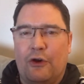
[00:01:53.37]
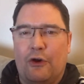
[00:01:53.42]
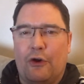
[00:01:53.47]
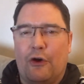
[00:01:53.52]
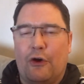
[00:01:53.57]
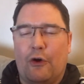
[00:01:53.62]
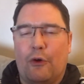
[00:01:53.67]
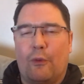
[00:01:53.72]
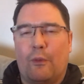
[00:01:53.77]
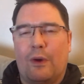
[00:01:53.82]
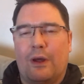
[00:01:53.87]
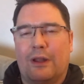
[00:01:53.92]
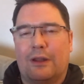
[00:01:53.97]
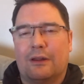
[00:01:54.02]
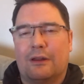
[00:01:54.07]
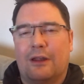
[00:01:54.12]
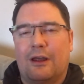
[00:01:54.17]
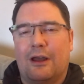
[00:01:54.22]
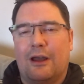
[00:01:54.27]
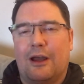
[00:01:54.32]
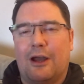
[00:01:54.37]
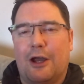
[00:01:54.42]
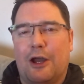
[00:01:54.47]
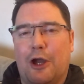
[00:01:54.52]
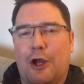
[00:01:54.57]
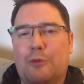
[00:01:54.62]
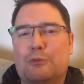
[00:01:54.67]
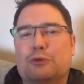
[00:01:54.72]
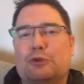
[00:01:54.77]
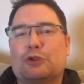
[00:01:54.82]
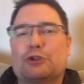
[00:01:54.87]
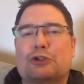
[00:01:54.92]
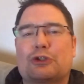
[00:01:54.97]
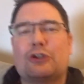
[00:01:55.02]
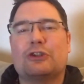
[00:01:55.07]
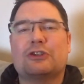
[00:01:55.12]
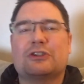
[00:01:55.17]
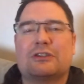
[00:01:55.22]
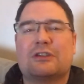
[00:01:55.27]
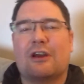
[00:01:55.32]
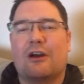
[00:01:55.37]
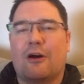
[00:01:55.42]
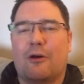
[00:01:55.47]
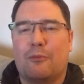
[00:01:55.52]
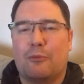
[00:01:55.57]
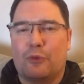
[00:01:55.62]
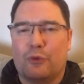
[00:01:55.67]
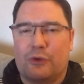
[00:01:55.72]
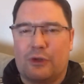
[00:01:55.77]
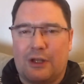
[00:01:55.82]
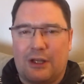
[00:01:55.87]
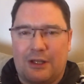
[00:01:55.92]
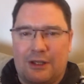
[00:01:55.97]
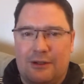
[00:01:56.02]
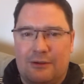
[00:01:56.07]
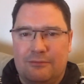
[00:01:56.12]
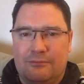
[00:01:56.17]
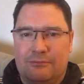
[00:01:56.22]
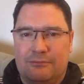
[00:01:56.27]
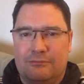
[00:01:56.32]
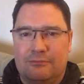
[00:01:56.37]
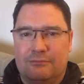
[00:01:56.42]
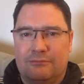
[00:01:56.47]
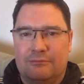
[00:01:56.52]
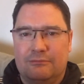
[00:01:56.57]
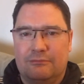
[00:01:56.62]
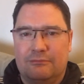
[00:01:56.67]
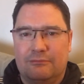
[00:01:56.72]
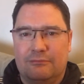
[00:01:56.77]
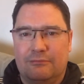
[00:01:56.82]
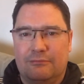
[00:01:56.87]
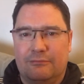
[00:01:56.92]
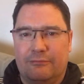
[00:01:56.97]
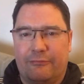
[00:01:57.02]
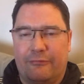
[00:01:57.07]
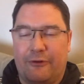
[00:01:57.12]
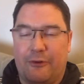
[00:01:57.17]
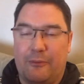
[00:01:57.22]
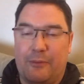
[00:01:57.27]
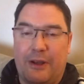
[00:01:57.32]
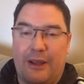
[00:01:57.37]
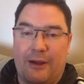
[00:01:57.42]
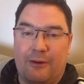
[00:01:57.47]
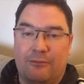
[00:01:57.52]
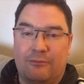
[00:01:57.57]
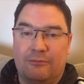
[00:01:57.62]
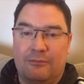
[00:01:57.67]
oh well, I'm just going to start on Monday from now